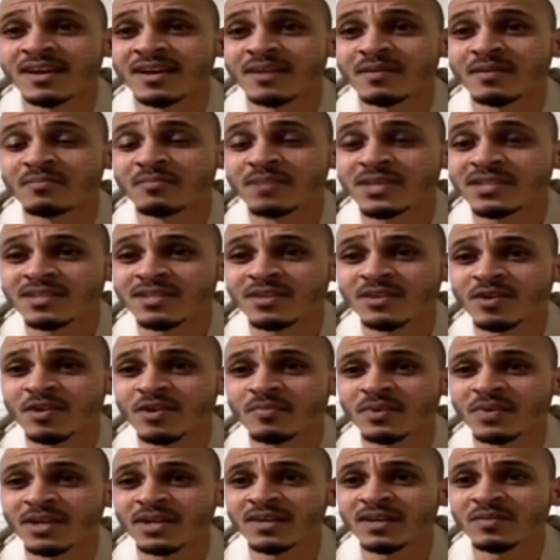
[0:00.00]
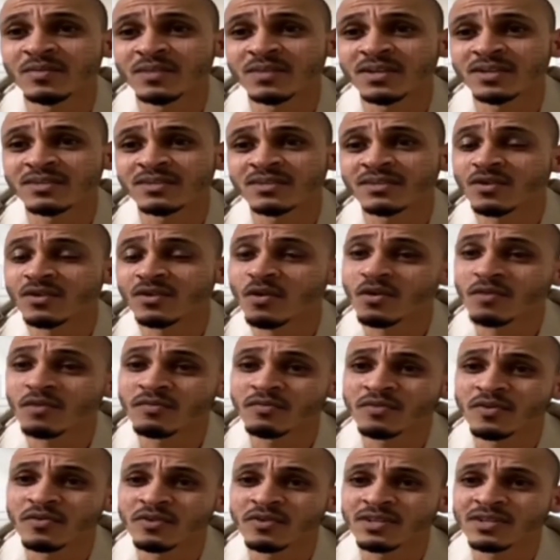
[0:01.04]
mix it up a little bit, go
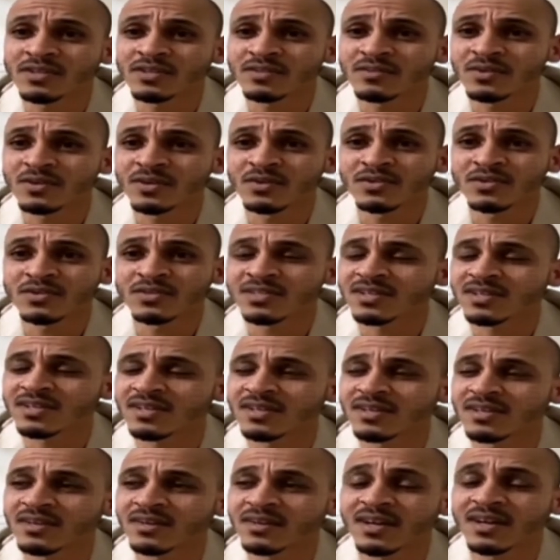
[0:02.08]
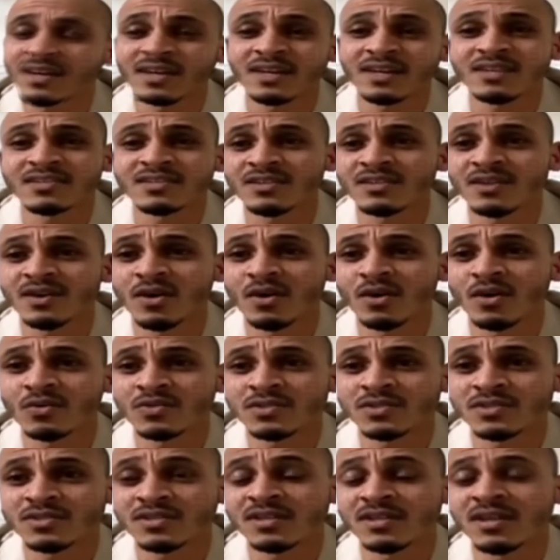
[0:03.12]
for it, because against the
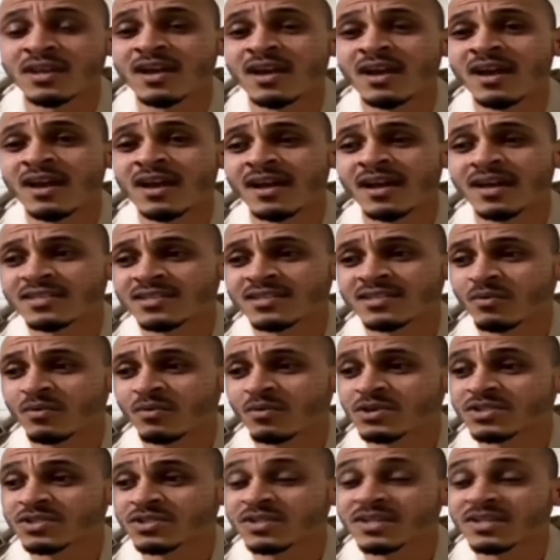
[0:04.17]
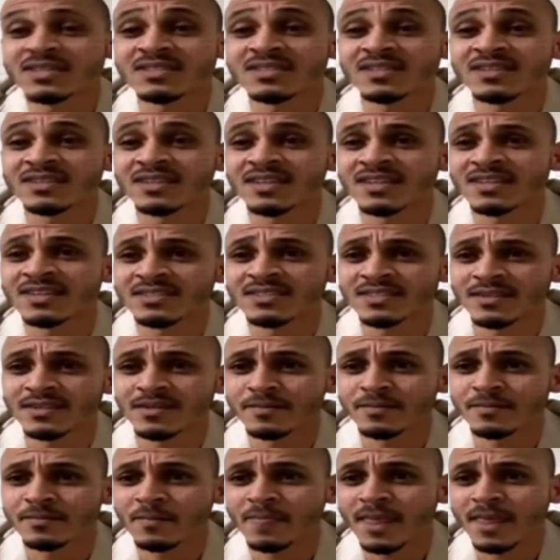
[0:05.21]
host, as I watched yesterday's
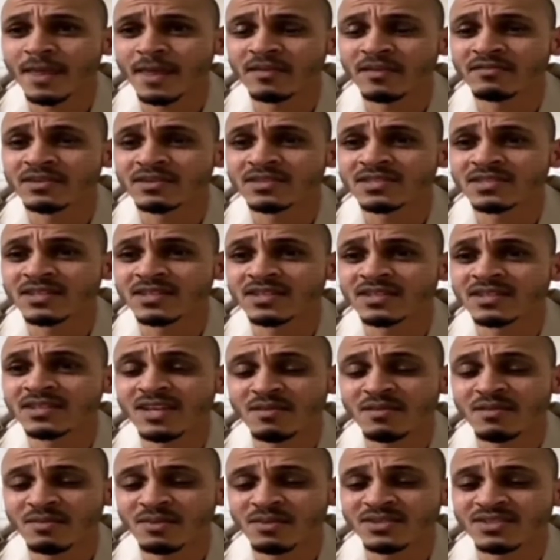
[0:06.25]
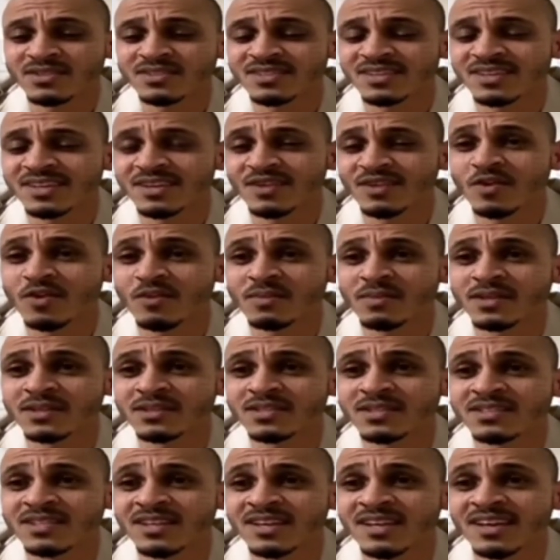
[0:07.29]
Vincent Nyema's
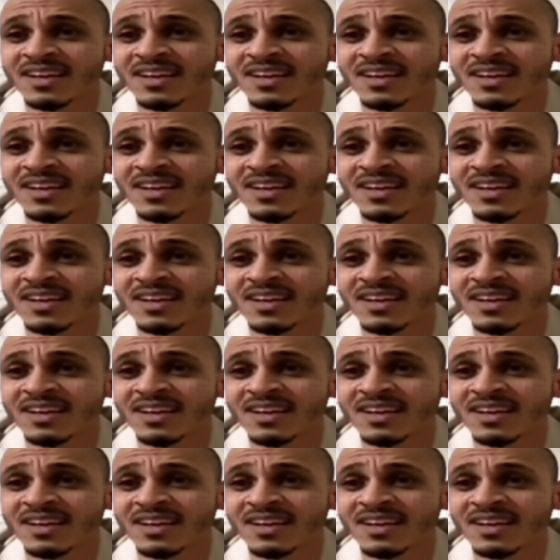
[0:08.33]
comments,